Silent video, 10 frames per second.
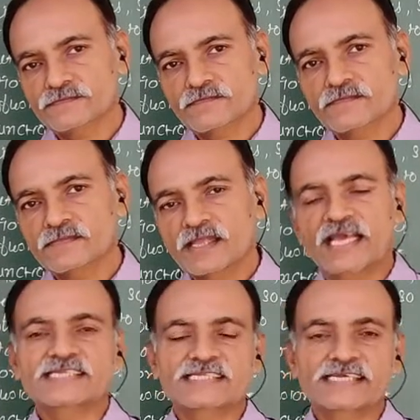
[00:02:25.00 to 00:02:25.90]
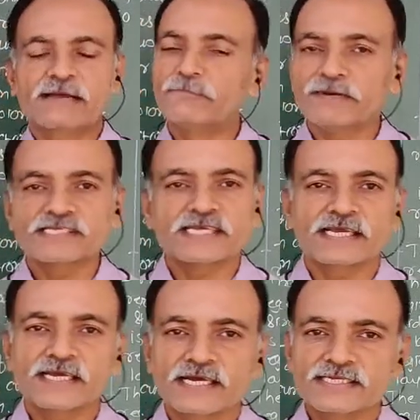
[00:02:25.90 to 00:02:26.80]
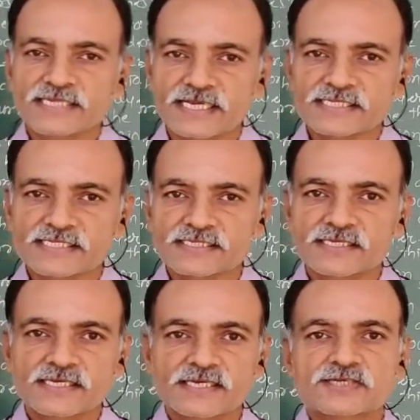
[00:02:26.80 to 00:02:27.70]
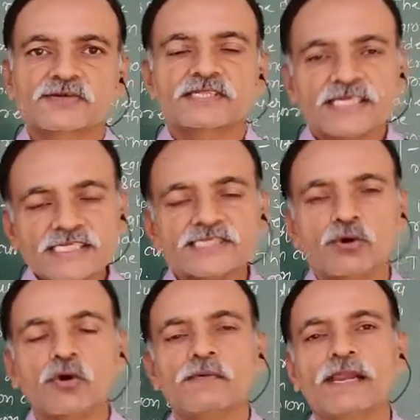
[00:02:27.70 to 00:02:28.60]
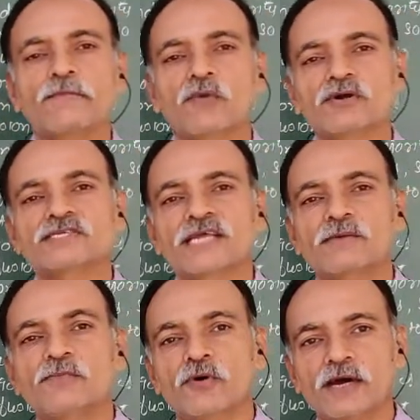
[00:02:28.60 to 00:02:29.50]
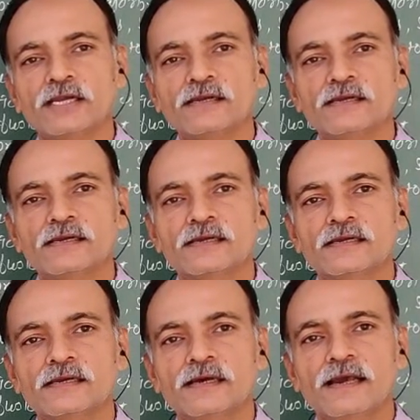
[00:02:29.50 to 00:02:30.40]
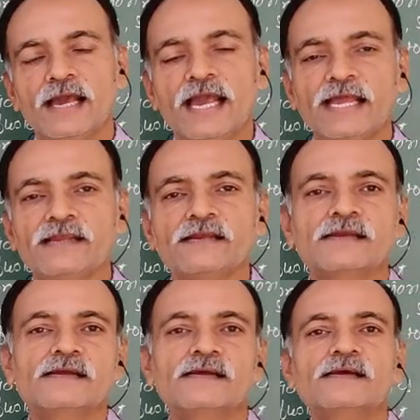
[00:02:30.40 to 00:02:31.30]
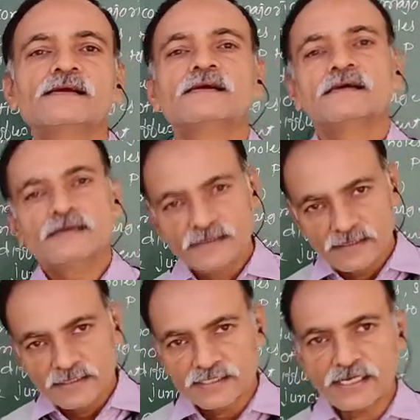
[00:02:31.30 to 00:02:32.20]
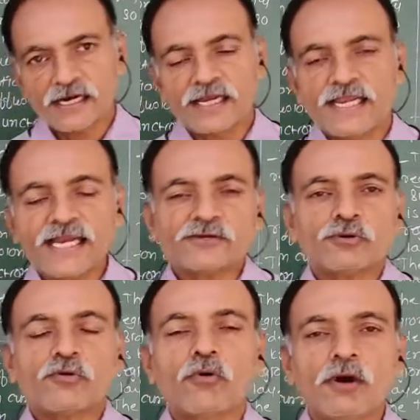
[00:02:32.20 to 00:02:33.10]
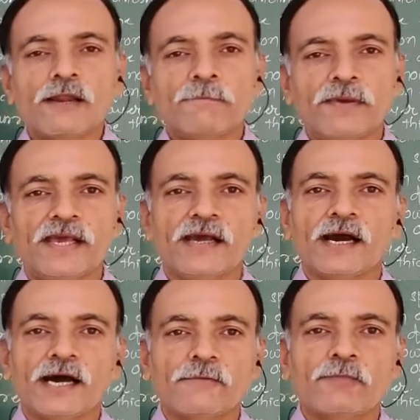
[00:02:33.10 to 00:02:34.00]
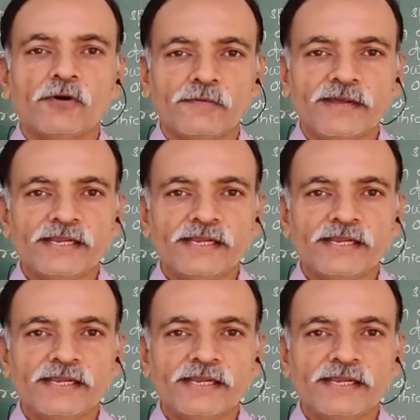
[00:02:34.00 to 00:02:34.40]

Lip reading: As the temperature increases, so these covalent bonds are broken and the electron hole pair are formed,